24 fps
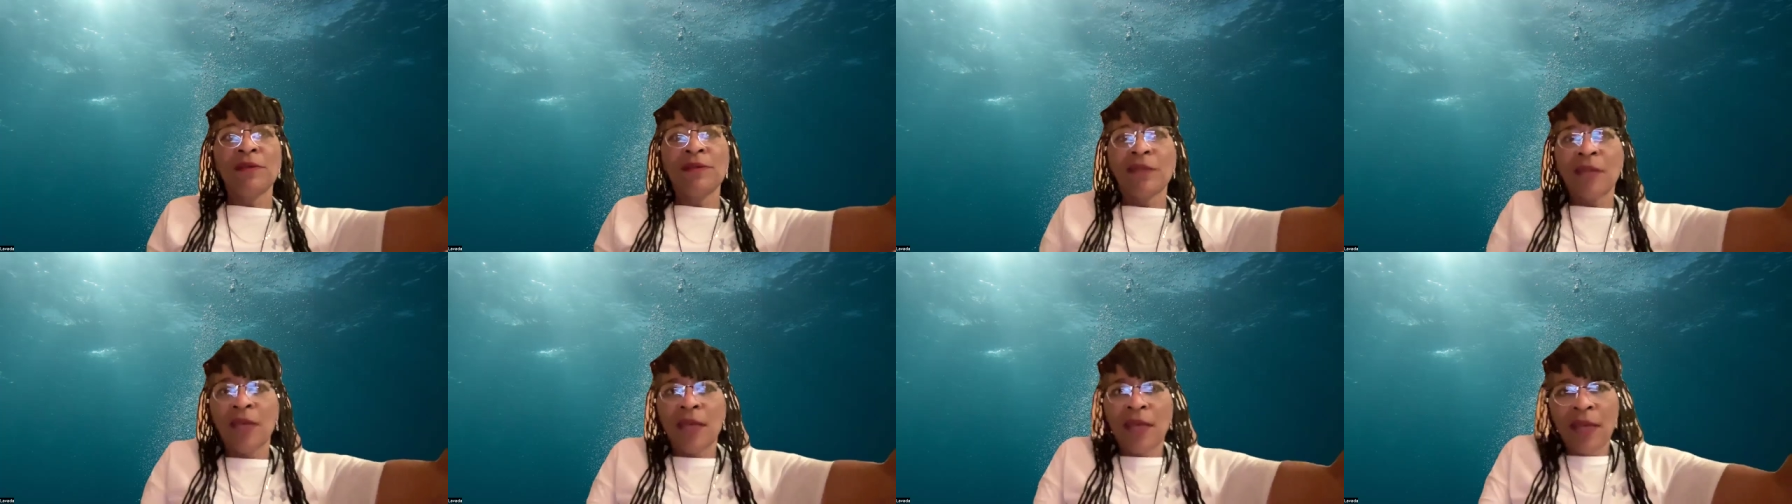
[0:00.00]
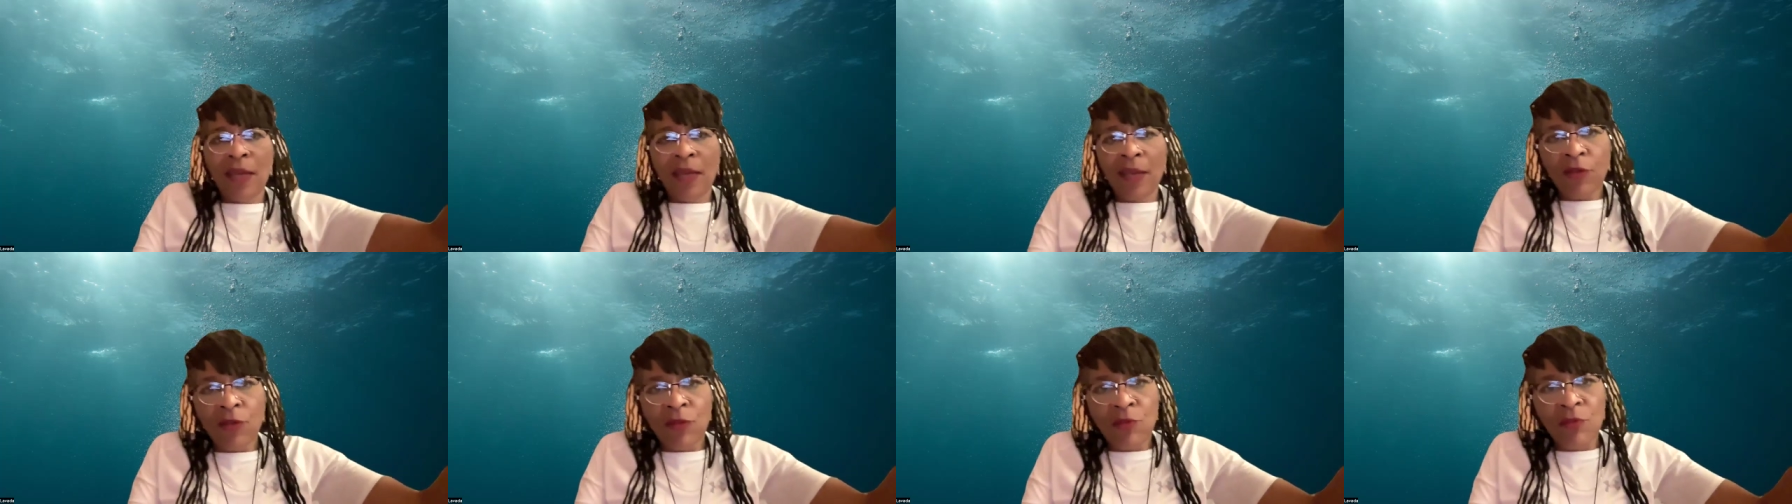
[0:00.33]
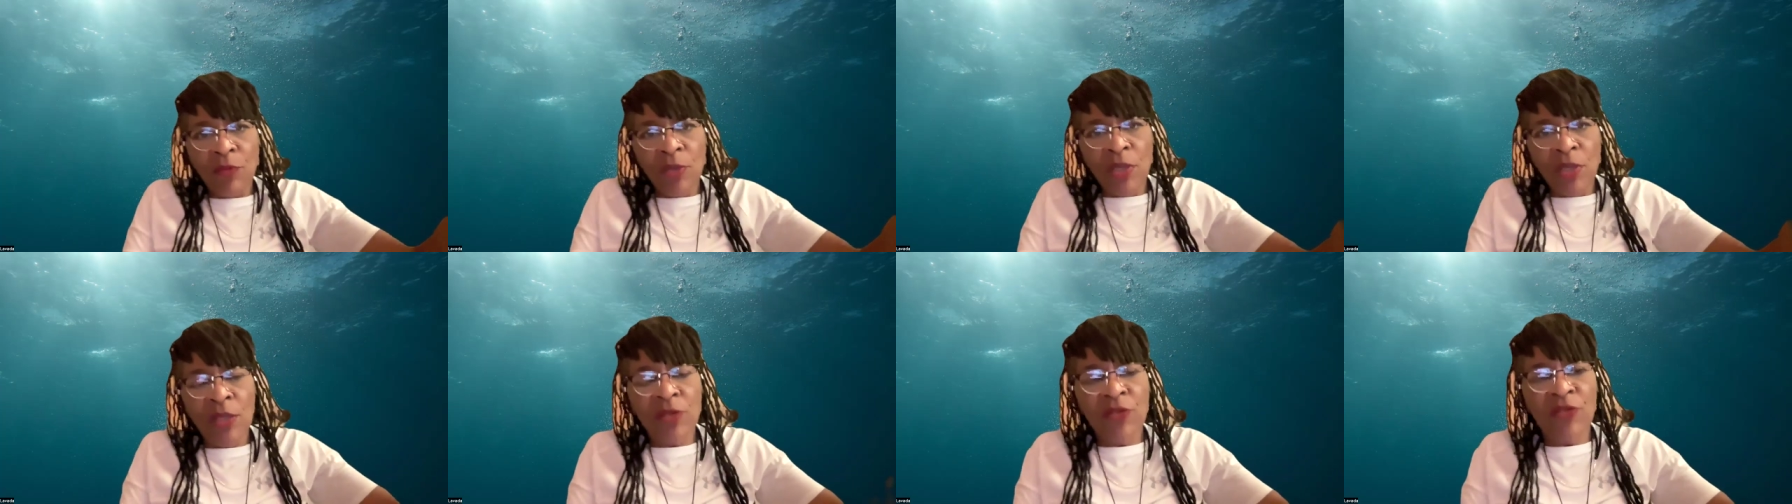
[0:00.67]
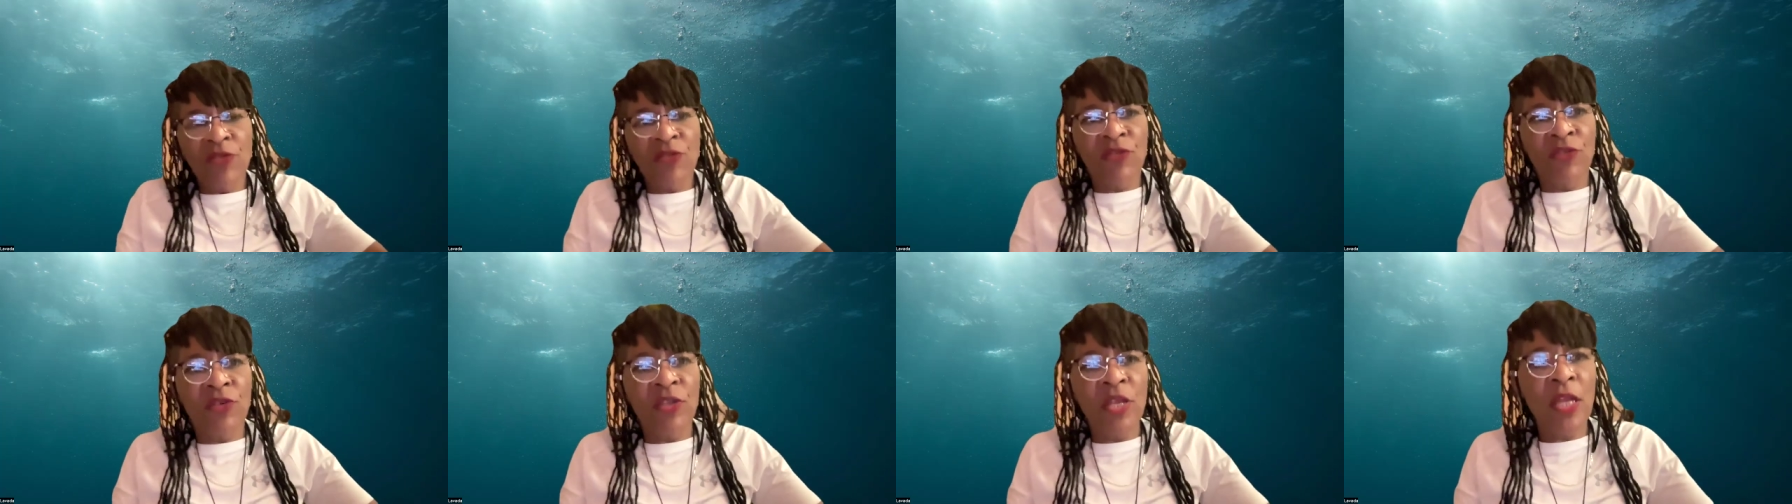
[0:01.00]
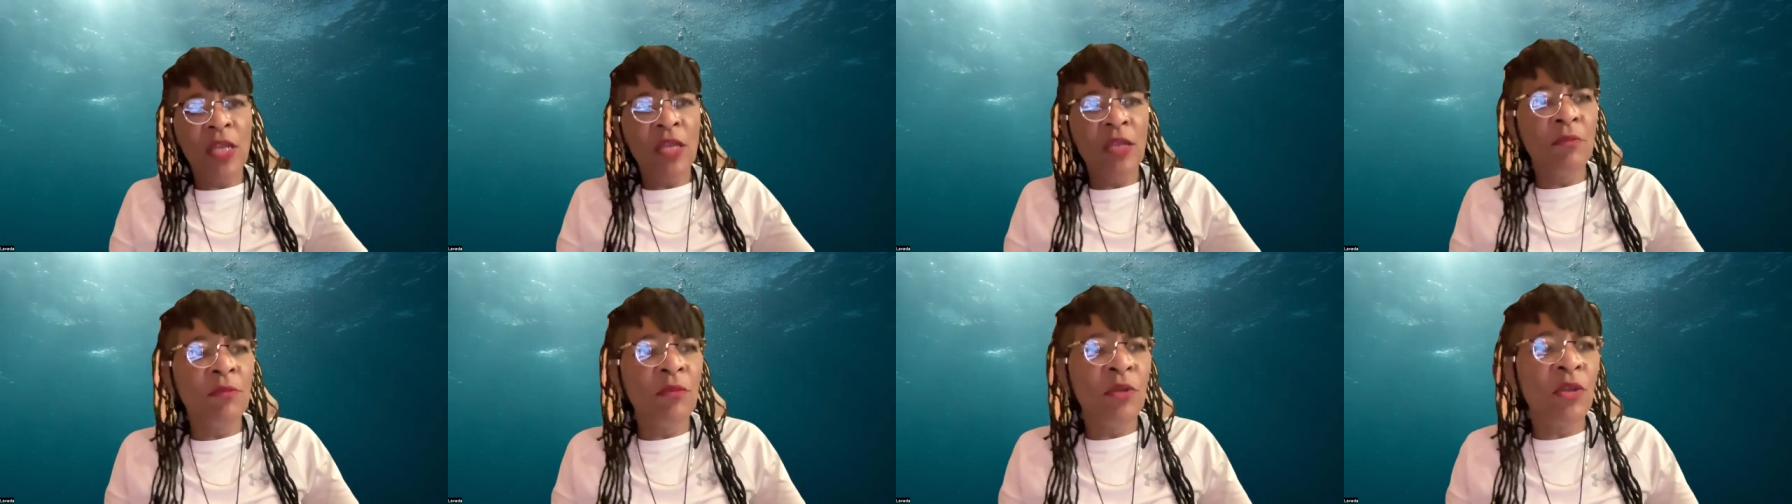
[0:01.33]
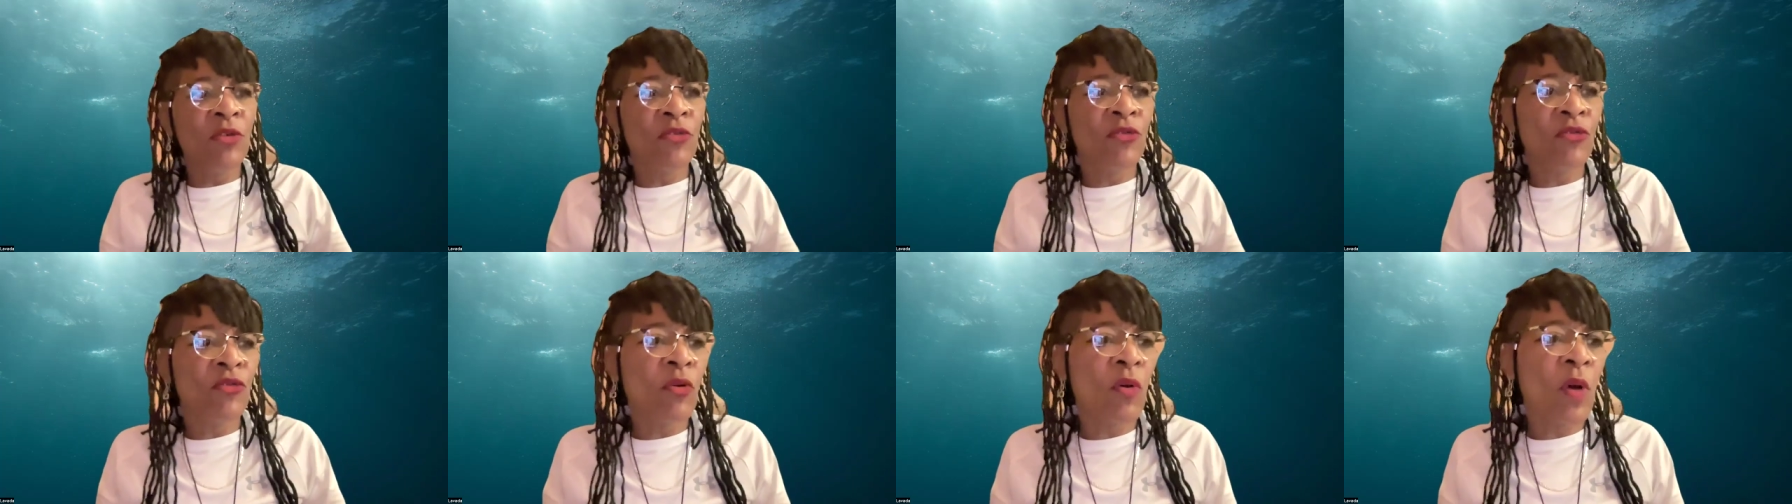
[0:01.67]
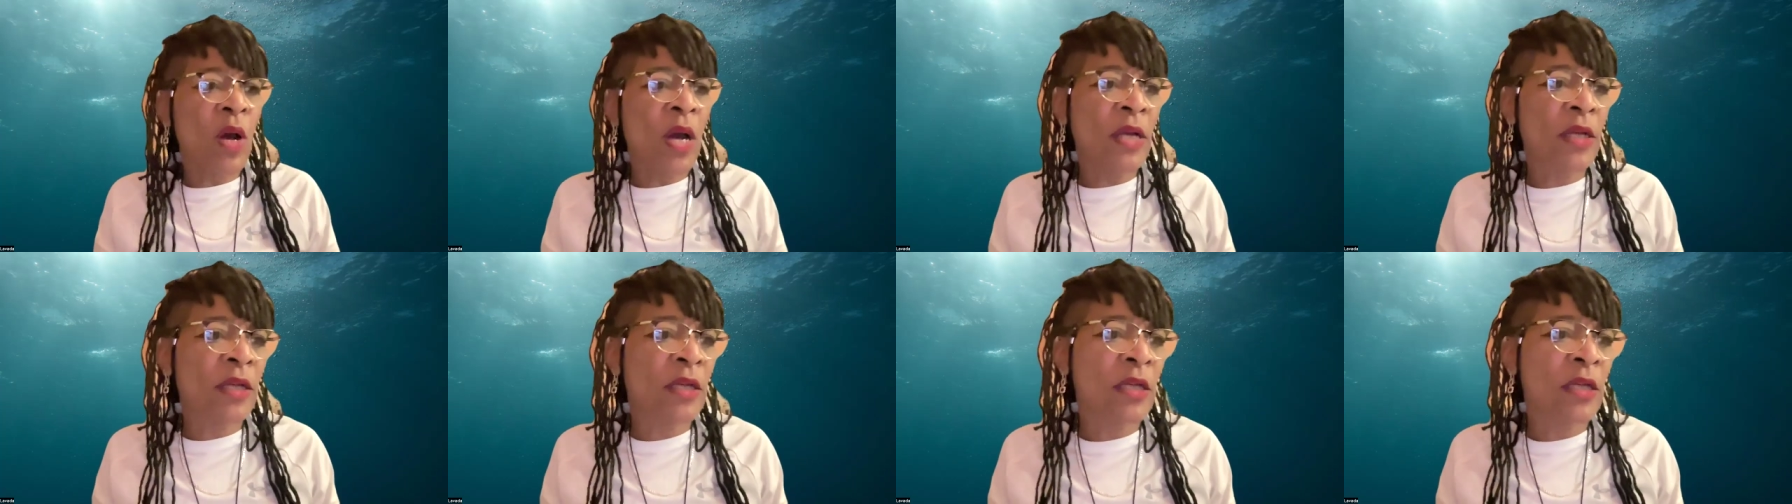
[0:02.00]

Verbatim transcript: to anchor me, to steady me so I